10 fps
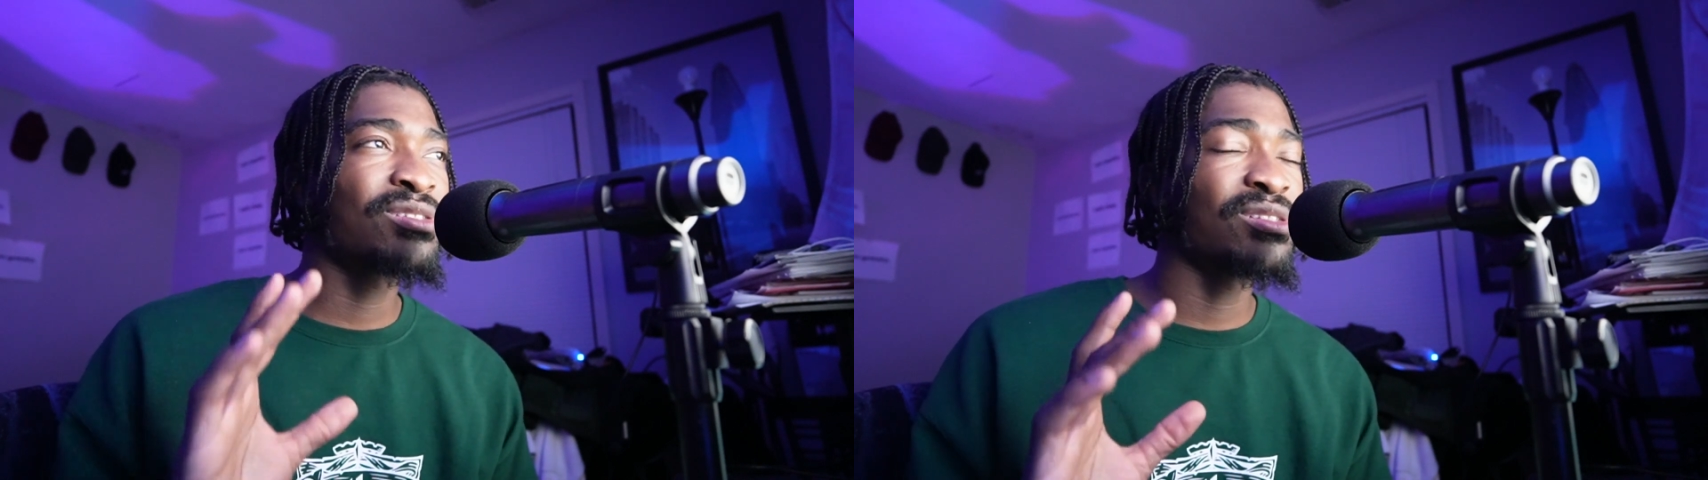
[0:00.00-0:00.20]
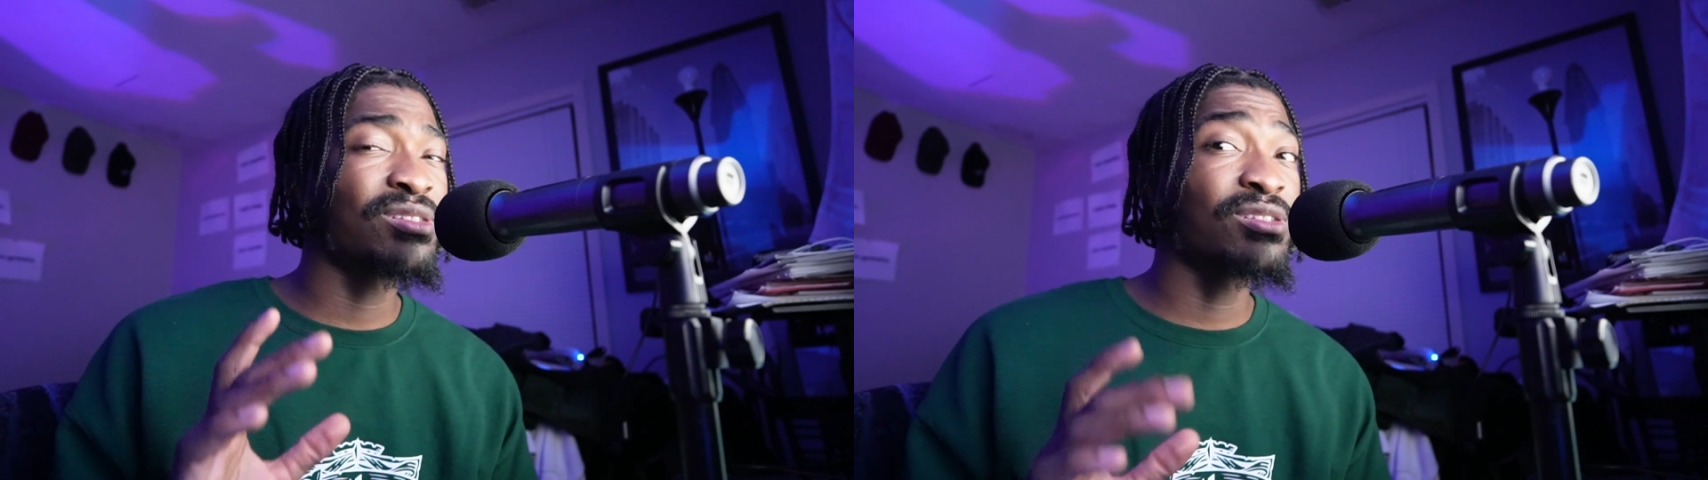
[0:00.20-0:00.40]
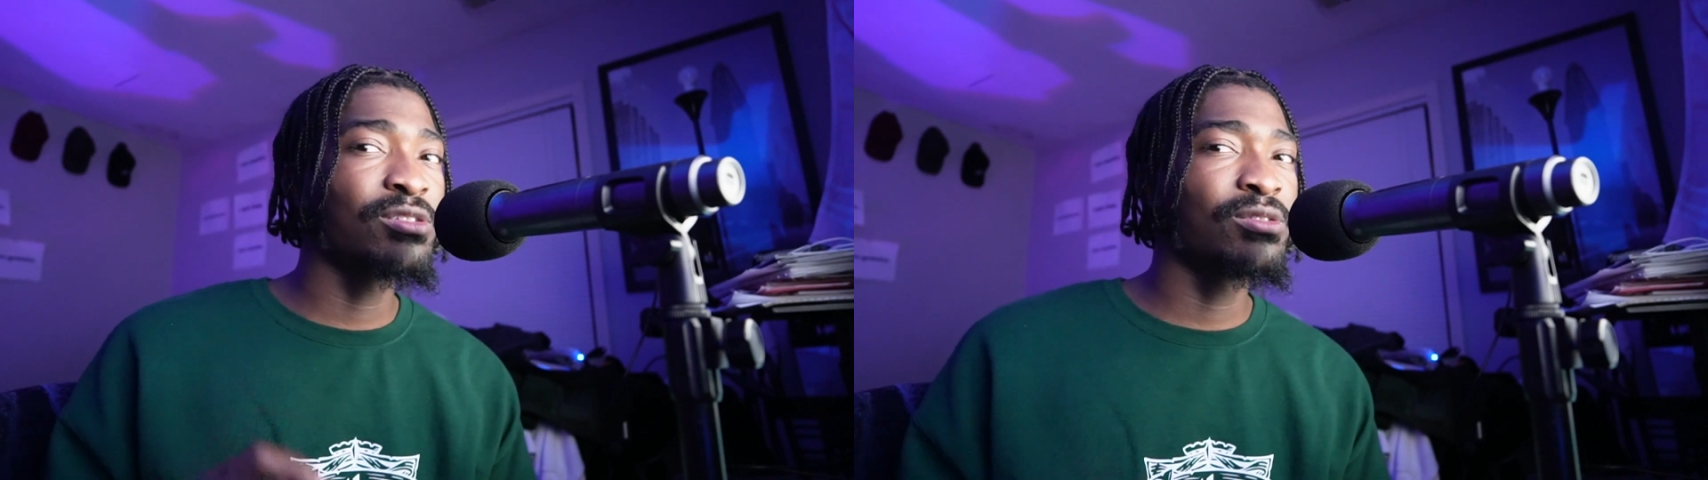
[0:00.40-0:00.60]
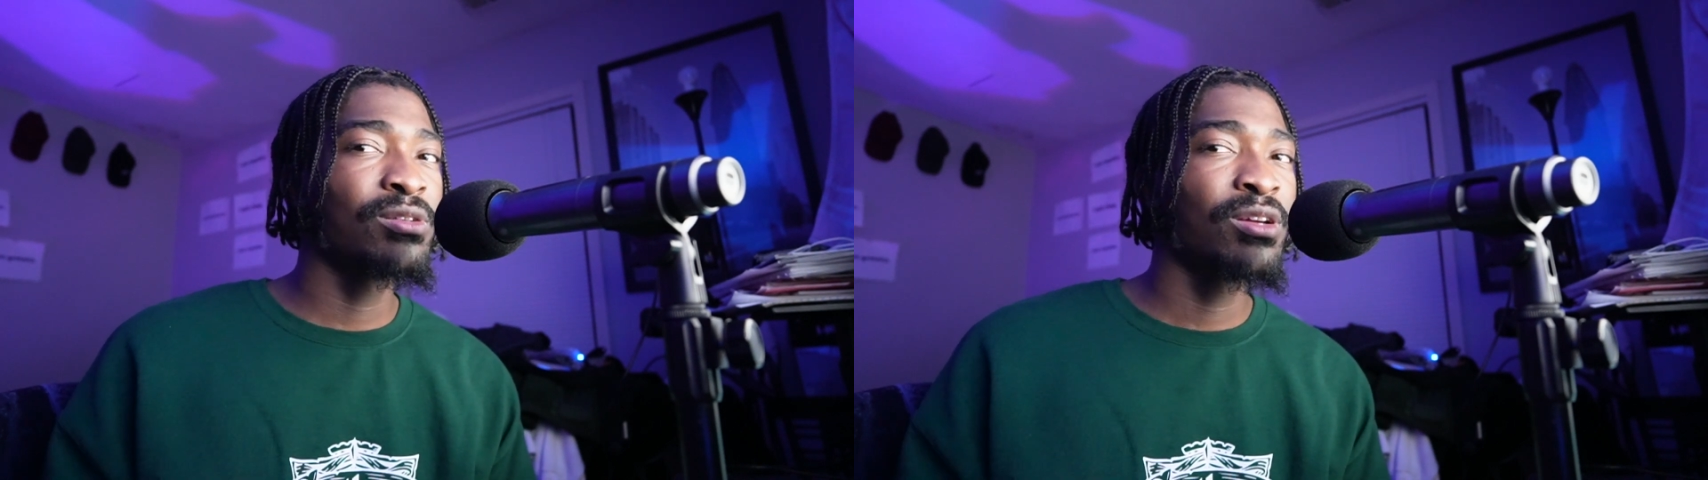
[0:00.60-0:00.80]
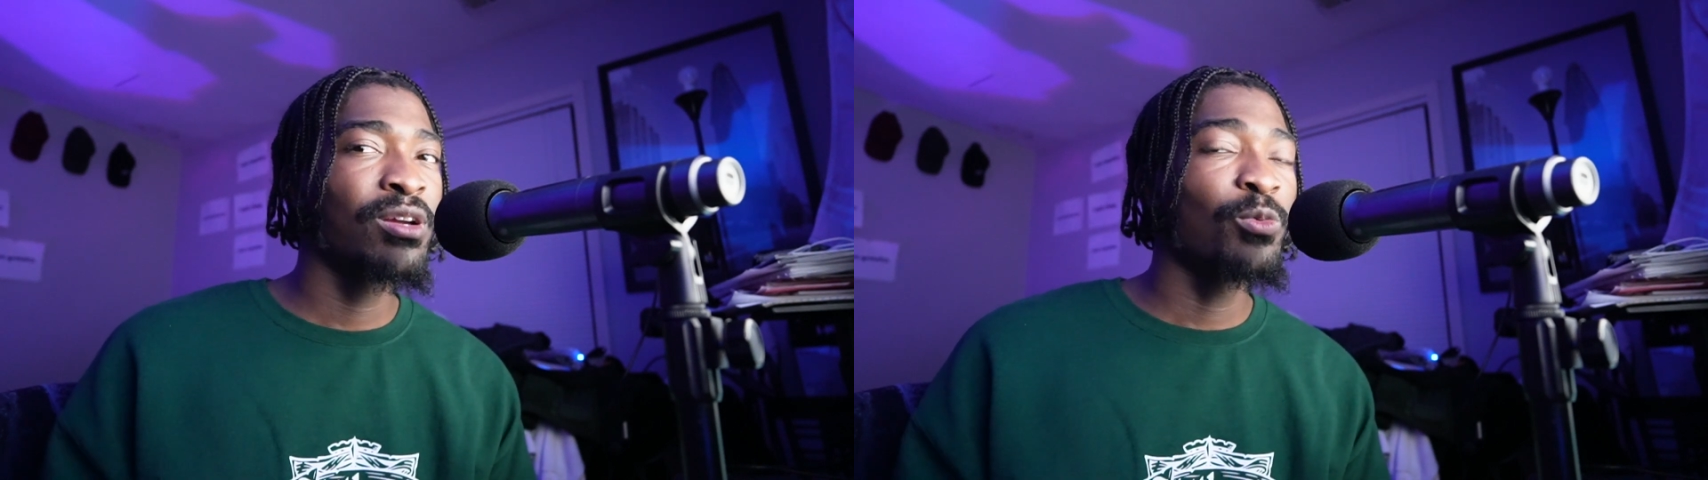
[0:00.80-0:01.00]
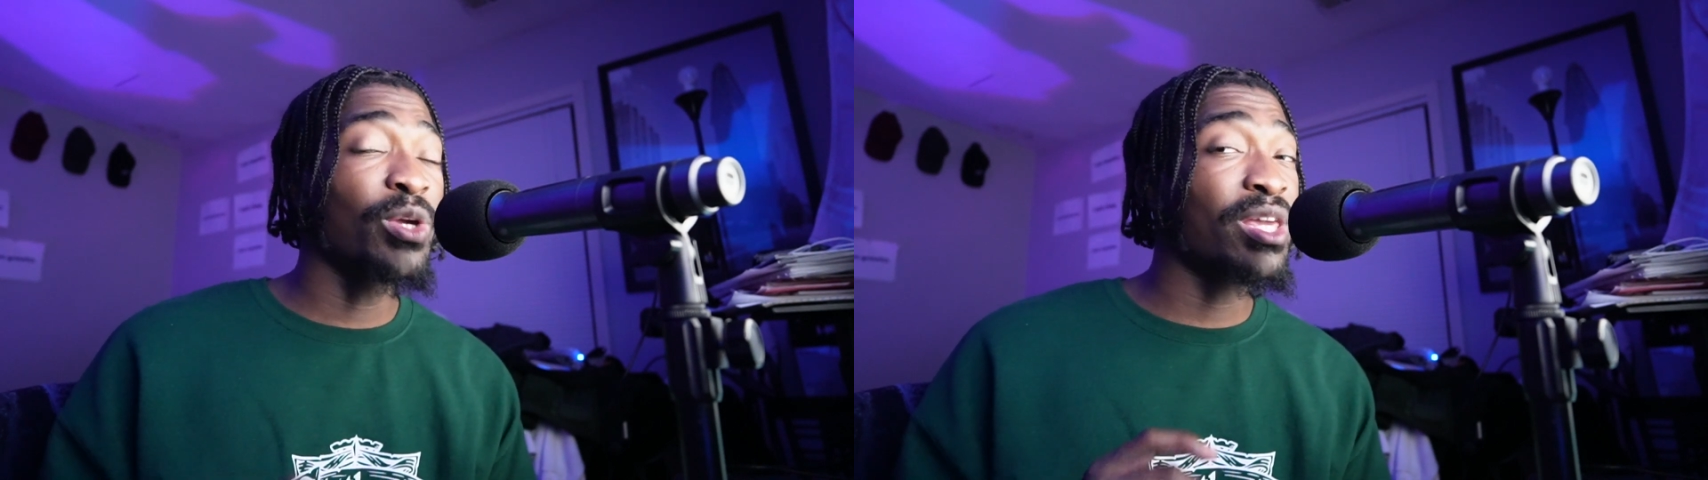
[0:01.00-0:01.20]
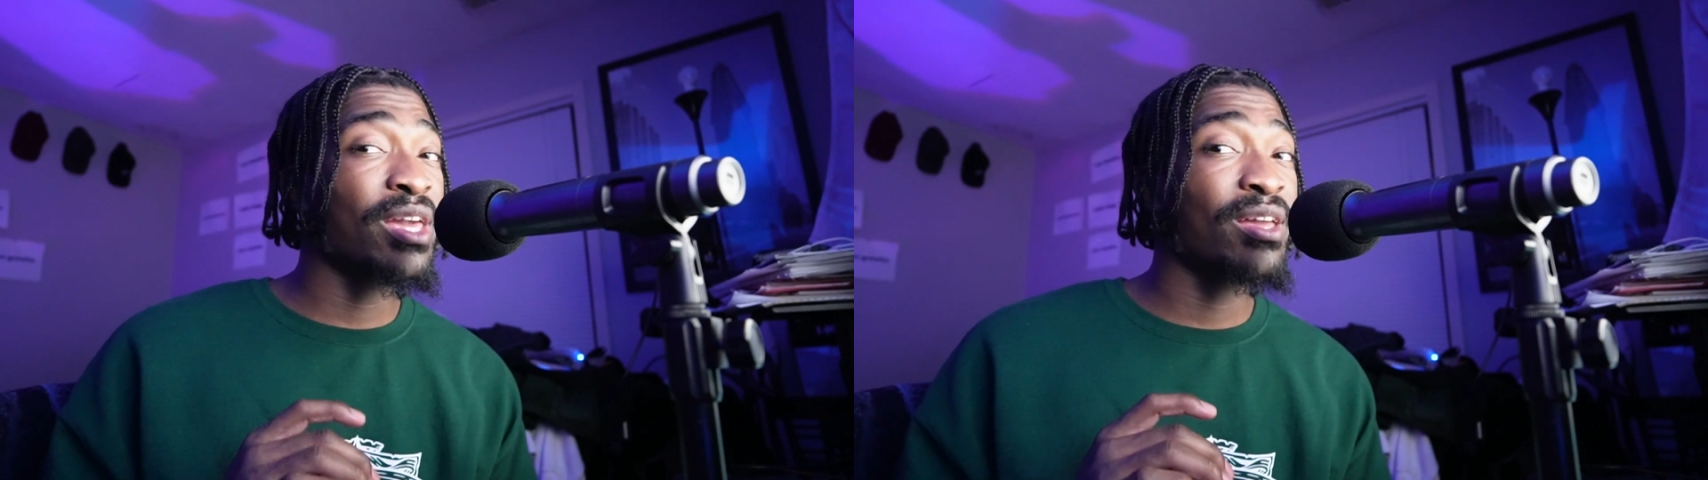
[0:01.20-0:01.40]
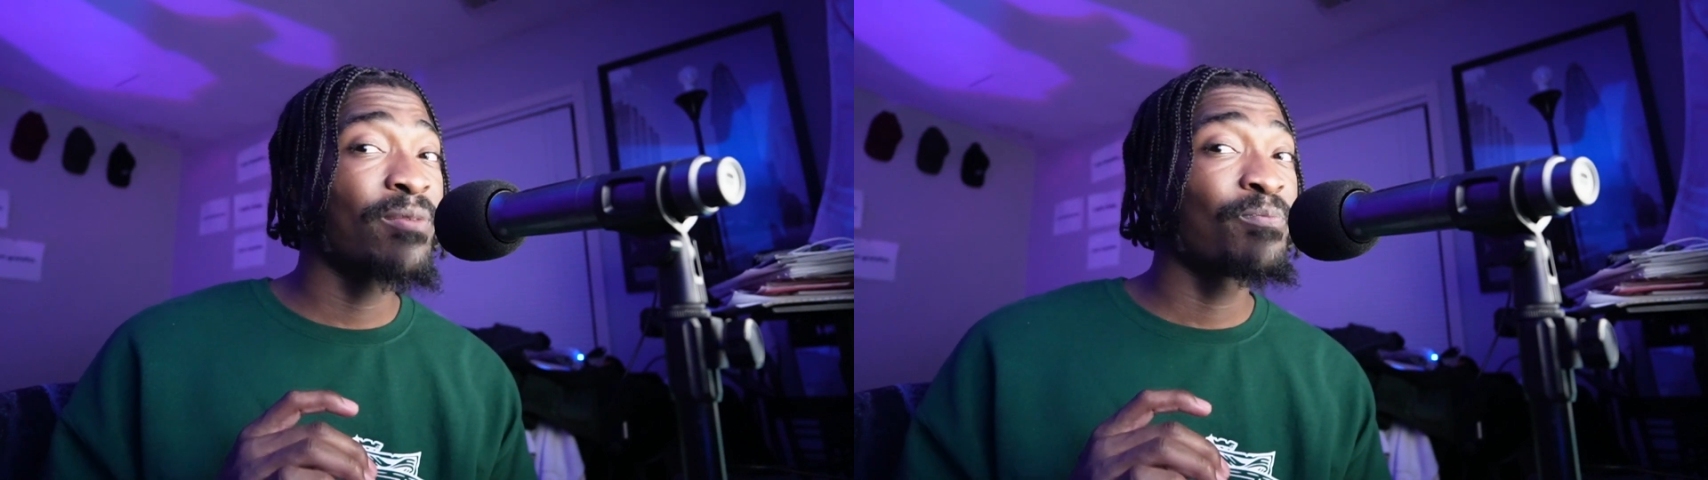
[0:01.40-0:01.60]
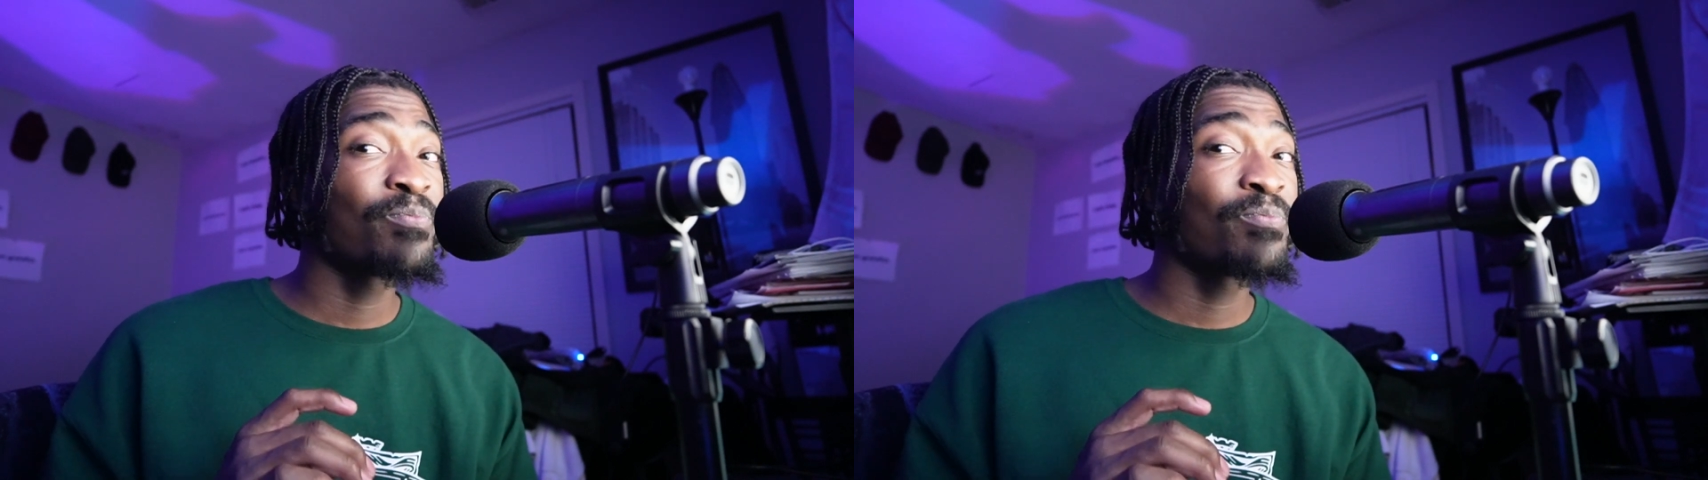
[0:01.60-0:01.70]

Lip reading: sit still. We can't,